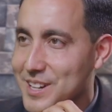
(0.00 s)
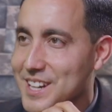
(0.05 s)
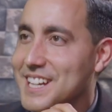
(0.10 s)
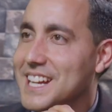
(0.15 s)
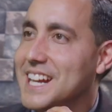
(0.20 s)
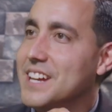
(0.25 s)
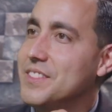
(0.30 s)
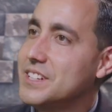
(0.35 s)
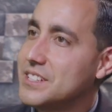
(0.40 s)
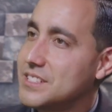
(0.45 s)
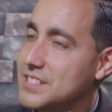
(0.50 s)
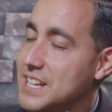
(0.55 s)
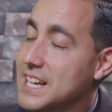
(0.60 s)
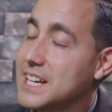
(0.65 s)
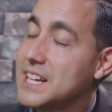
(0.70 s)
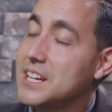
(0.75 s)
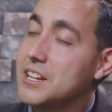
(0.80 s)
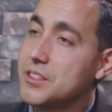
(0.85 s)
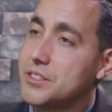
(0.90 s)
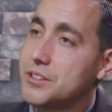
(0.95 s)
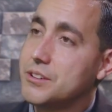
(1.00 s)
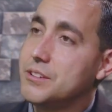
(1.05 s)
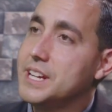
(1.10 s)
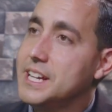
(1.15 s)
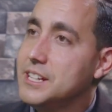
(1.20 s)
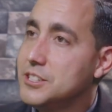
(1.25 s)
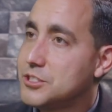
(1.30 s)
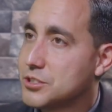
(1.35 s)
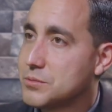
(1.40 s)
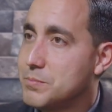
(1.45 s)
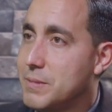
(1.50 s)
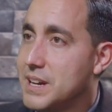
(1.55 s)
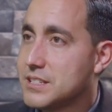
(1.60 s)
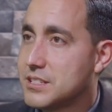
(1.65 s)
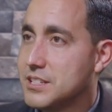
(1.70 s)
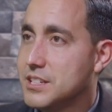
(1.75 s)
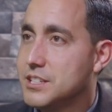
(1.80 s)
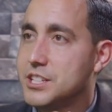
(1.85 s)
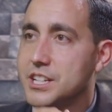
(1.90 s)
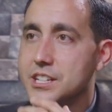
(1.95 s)
That's right, and the second and third angel's
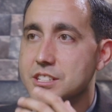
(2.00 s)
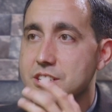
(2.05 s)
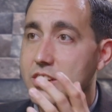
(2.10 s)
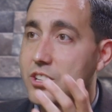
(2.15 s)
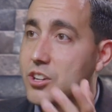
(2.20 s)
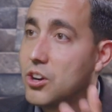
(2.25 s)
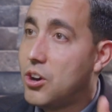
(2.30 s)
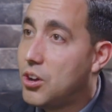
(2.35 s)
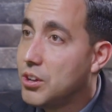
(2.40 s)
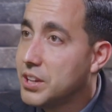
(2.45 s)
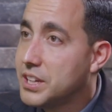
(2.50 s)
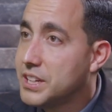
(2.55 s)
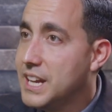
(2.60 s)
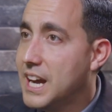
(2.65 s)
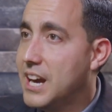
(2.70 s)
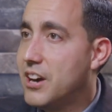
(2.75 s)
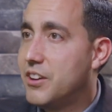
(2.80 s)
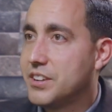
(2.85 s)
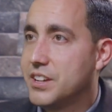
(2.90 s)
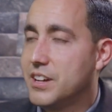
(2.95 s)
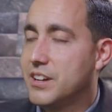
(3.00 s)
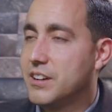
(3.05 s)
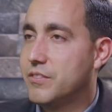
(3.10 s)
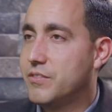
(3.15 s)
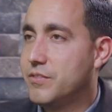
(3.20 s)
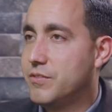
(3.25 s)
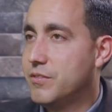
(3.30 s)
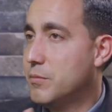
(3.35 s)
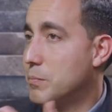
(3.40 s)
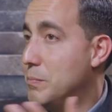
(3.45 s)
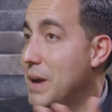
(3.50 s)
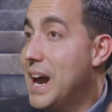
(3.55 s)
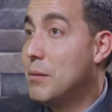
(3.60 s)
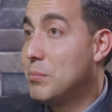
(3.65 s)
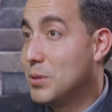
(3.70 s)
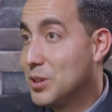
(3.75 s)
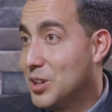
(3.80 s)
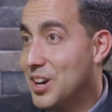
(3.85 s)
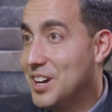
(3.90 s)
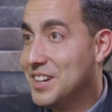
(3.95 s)
message is a calling out of
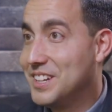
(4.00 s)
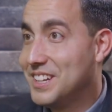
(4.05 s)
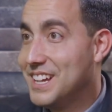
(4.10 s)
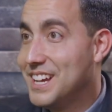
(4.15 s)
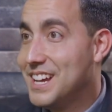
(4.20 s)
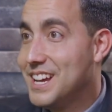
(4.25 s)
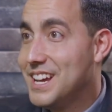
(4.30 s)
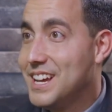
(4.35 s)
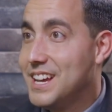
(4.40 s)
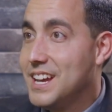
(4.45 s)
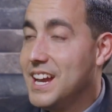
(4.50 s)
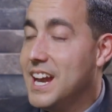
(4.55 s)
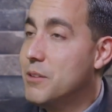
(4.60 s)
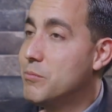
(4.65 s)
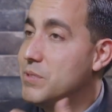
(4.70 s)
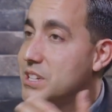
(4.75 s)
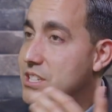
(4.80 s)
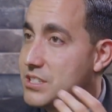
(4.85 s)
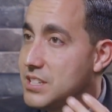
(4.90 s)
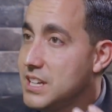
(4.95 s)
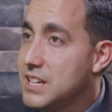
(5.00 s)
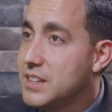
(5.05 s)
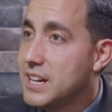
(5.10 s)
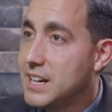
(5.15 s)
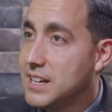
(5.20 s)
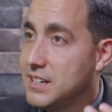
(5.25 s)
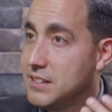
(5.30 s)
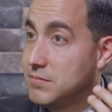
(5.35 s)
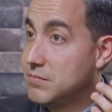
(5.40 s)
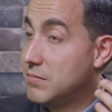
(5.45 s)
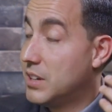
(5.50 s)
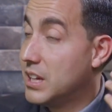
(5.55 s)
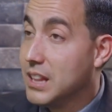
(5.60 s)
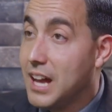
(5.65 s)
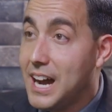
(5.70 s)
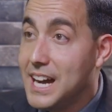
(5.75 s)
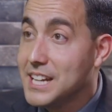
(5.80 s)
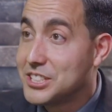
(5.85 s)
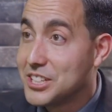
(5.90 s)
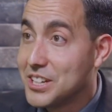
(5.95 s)
Babylon. And we see that
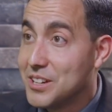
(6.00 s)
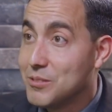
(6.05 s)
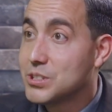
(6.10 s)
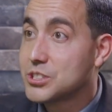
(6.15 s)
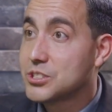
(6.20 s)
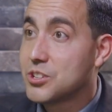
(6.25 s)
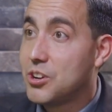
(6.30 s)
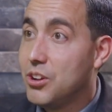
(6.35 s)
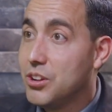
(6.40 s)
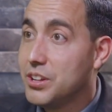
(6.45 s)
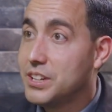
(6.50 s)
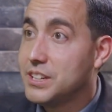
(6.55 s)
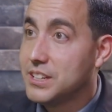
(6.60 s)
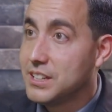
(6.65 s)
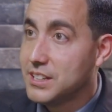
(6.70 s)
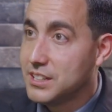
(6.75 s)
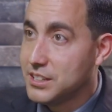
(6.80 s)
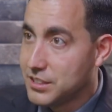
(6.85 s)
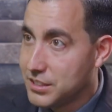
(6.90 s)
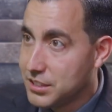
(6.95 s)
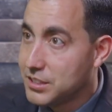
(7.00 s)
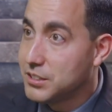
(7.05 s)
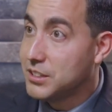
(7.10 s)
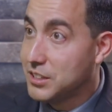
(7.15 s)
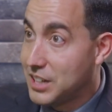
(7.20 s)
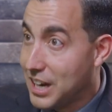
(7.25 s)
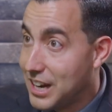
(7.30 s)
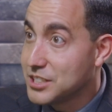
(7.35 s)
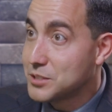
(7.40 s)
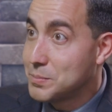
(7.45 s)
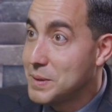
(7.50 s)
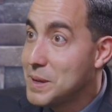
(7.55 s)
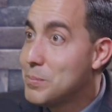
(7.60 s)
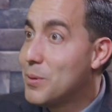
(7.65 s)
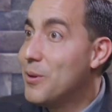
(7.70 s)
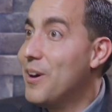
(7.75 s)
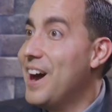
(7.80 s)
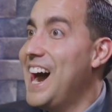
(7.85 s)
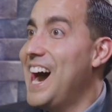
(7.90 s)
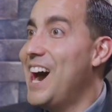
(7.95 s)
Elijah was calling God's
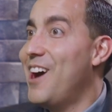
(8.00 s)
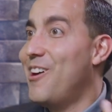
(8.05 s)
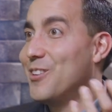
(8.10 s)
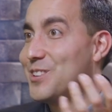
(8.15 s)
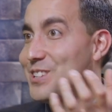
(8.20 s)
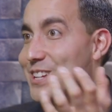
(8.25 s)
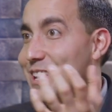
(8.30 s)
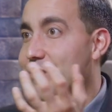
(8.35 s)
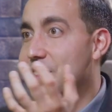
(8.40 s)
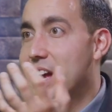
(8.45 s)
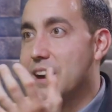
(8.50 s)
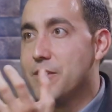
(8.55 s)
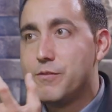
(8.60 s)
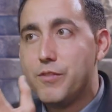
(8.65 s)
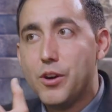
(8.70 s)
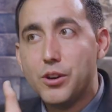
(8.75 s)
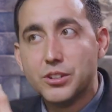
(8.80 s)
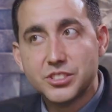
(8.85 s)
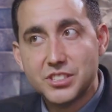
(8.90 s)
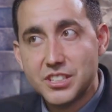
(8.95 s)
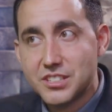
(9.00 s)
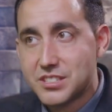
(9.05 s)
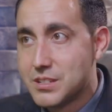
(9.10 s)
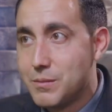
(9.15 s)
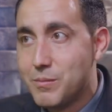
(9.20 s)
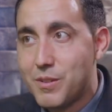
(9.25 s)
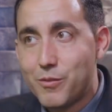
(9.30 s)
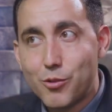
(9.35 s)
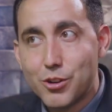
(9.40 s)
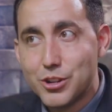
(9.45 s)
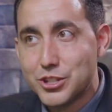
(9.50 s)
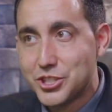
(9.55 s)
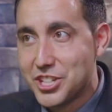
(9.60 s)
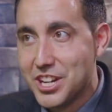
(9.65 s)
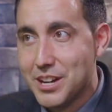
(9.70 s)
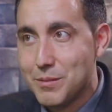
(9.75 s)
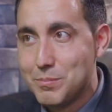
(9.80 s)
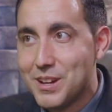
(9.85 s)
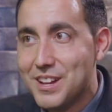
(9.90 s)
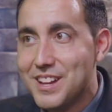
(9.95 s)
people out of that false from system Baal, of
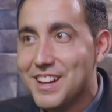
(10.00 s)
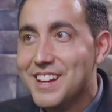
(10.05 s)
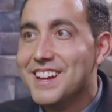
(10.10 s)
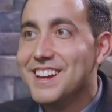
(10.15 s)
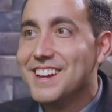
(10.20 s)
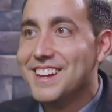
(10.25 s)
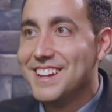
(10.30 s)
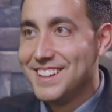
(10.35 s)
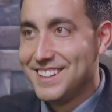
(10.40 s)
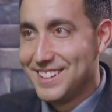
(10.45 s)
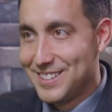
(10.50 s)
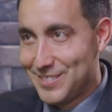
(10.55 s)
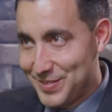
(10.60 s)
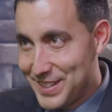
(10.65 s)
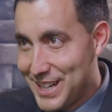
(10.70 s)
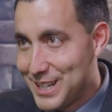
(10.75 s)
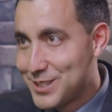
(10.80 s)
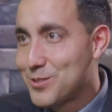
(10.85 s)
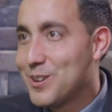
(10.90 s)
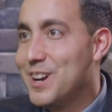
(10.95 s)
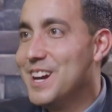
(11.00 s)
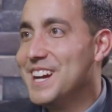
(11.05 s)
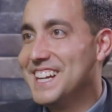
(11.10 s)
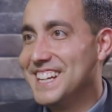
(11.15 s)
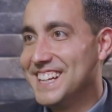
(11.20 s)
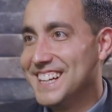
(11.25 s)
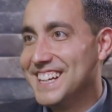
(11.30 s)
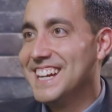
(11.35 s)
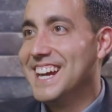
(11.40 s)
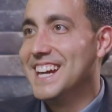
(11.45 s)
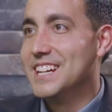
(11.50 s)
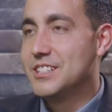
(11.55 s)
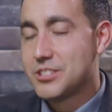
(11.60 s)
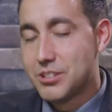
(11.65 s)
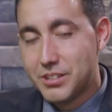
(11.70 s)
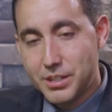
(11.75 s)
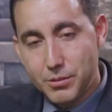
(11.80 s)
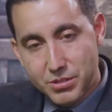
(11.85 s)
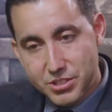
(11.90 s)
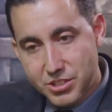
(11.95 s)
worship. From Baal worship. That's right. And Pagan
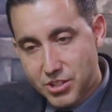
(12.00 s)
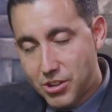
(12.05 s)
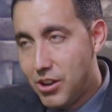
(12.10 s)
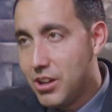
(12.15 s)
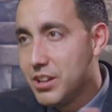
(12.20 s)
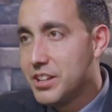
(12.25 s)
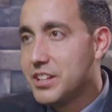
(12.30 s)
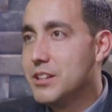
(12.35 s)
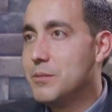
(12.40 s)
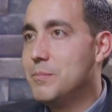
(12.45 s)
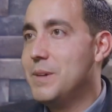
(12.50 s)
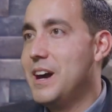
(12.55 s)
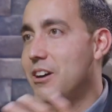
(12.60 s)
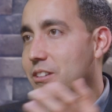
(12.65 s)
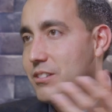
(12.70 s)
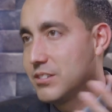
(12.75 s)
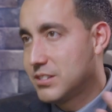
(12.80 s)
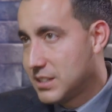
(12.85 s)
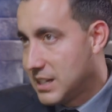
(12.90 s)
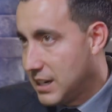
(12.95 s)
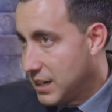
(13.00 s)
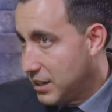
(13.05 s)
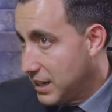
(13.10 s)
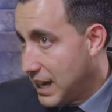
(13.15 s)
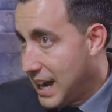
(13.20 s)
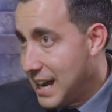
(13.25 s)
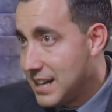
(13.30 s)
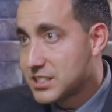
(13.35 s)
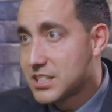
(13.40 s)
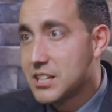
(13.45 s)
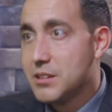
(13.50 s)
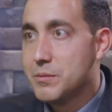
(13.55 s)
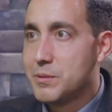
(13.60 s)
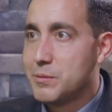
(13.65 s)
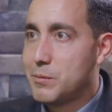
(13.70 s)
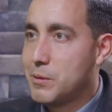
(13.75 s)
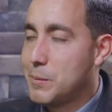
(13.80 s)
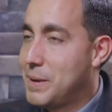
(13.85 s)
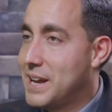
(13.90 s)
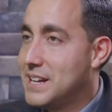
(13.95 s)
so he was worship. calling them out, asking
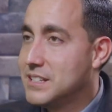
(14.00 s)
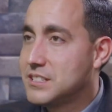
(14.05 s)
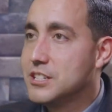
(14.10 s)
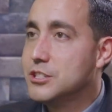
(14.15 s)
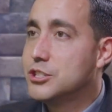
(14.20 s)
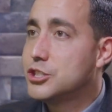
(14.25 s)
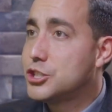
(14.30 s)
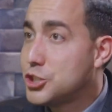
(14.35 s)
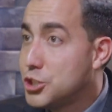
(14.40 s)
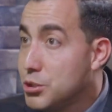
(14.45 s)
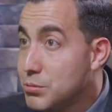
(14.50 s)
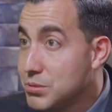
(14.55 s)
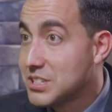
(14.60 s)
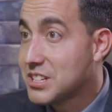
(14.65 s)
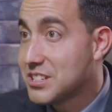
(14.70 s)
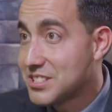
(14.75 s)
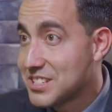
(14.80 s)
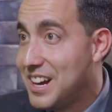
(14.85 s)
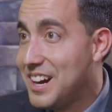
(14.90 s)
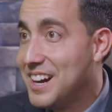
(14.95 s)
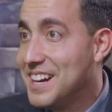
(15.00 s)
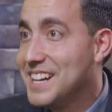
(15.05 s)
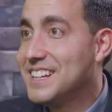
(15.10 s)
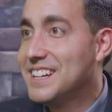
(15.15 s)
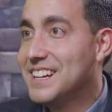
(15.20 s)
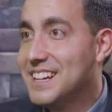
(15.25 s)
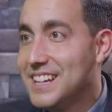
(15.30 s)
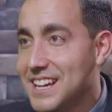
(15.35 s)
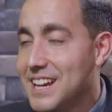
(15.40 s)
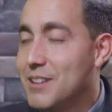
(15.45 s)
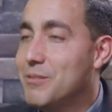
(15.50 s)
them to repentance, choose a side.